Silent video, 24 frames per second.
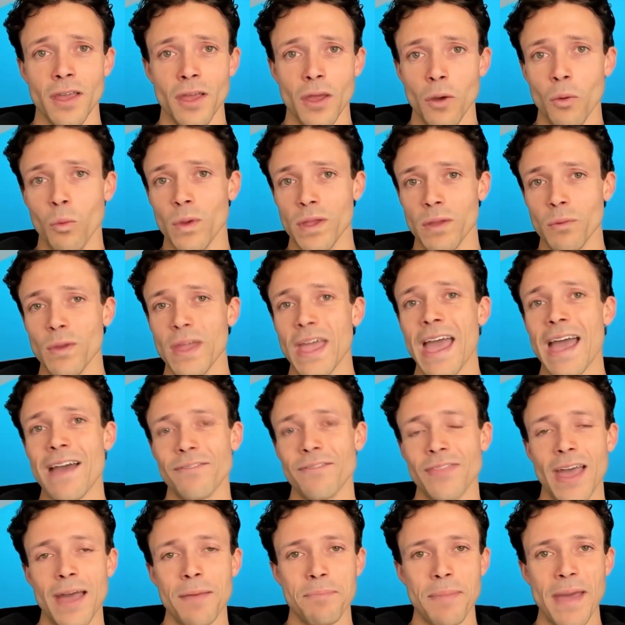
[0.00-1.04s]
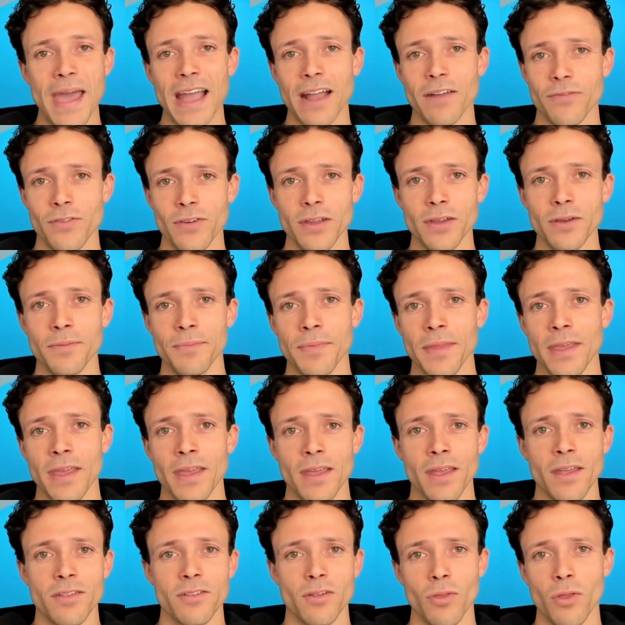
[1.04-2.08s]
we have that back for you.
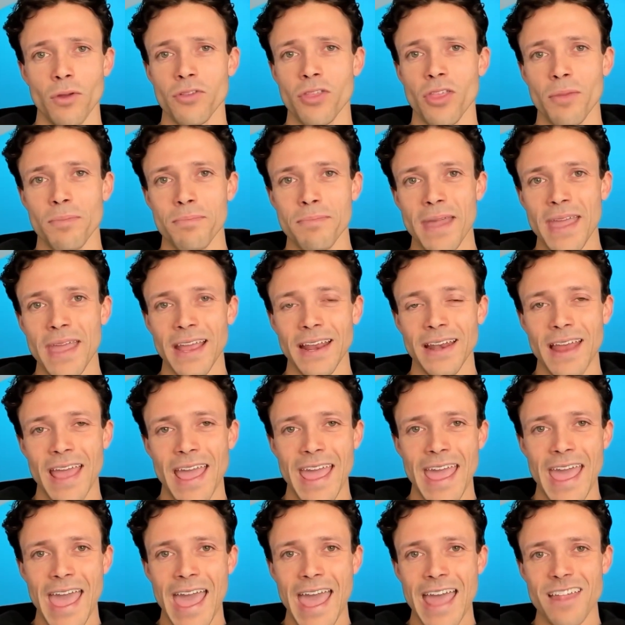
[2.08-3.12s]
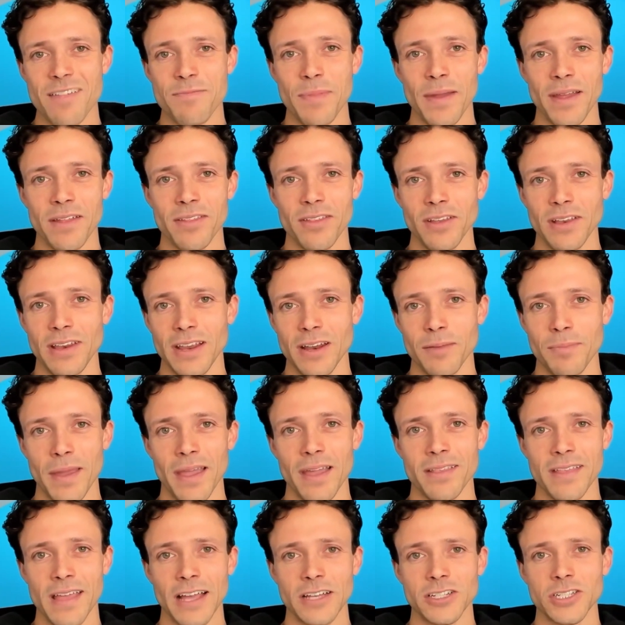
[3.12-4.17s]
So those are the main aspects that you need to pay
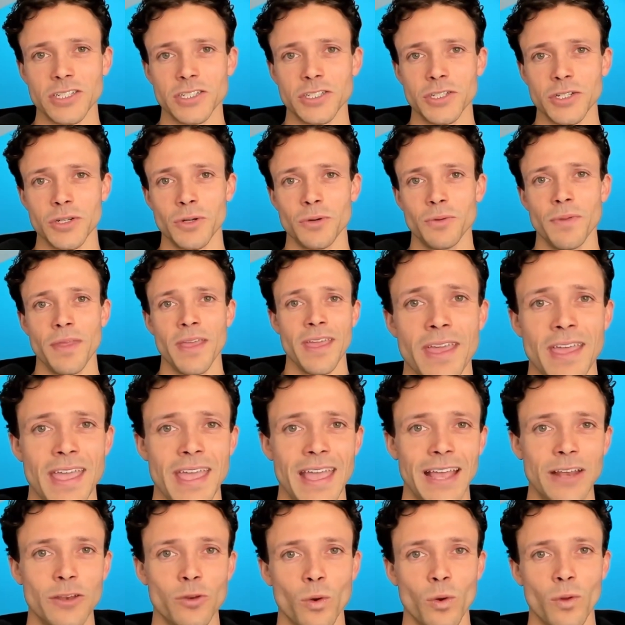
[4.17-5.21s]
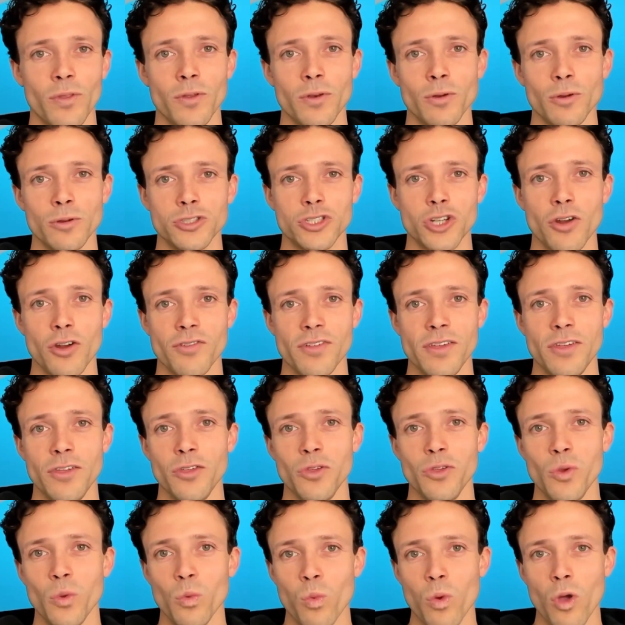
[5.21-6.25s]
attention to. In Northern New Jersey,
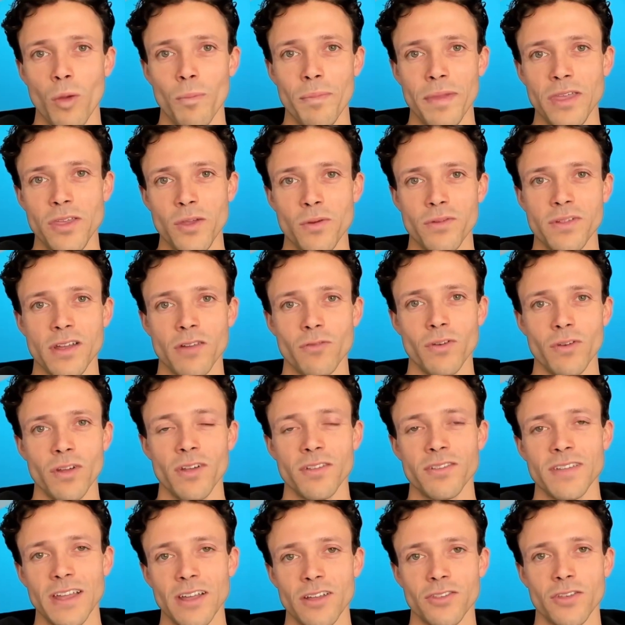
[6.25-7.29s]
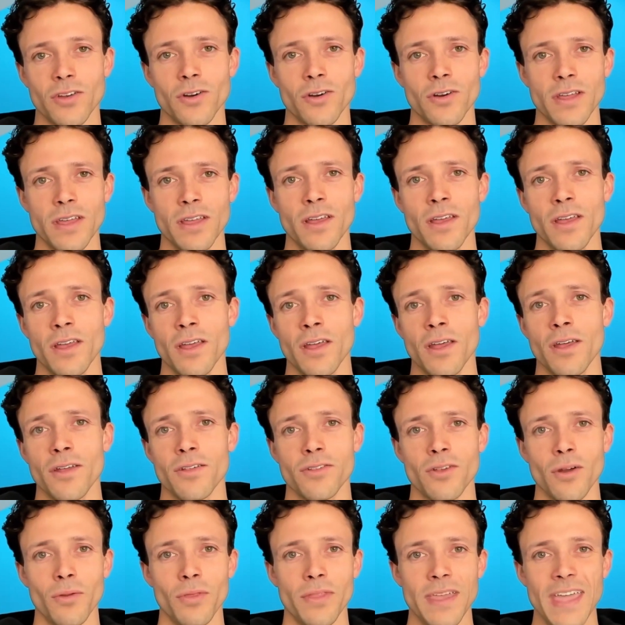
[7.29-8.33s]
you will be using a real estate attorney.
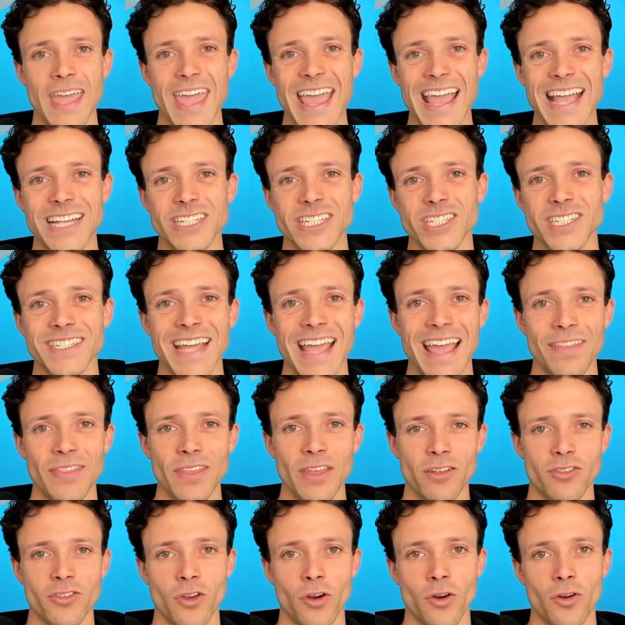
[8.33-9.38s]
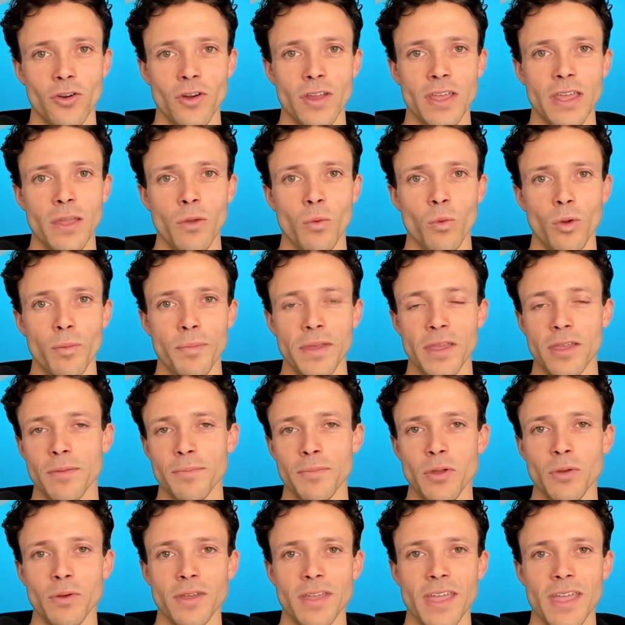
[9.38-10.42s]
So the agent and the attorney will be
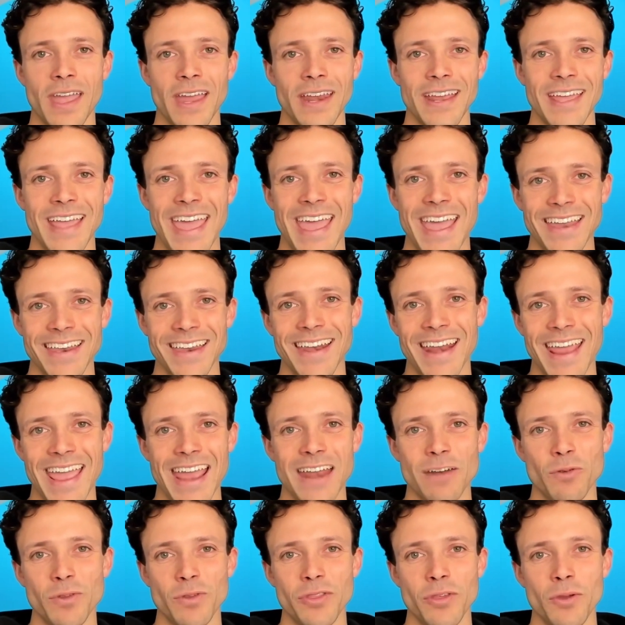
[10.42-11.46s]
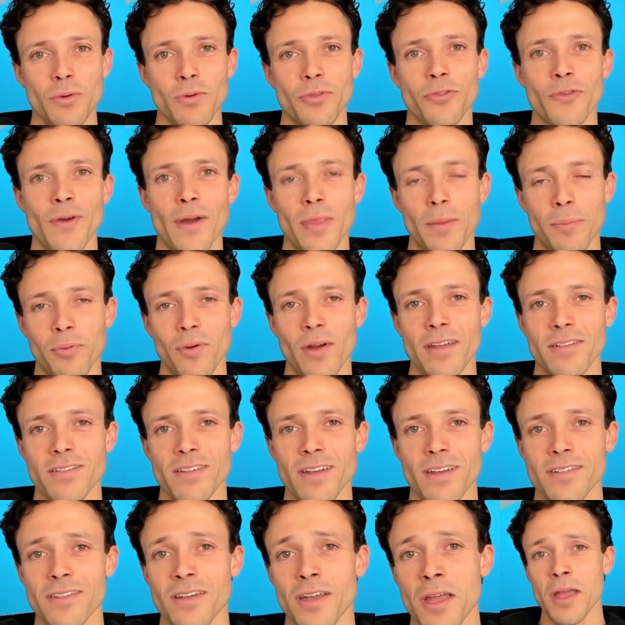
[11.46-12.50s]
communicating hand in hand with you throughout the
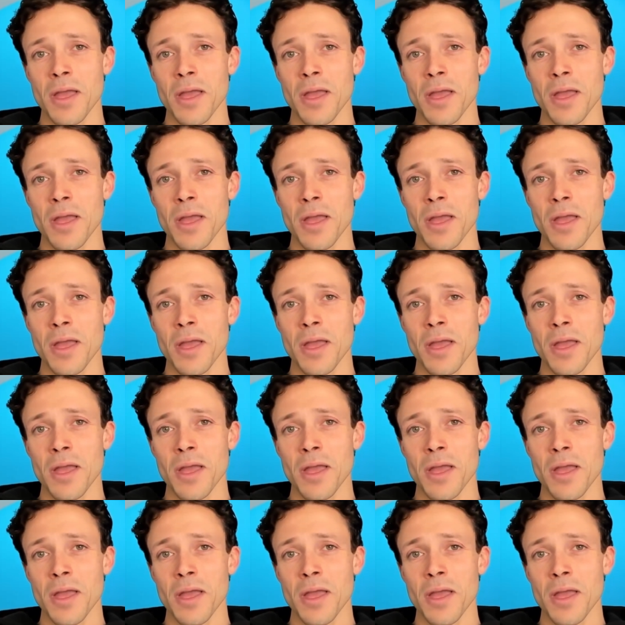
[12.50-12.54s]
process.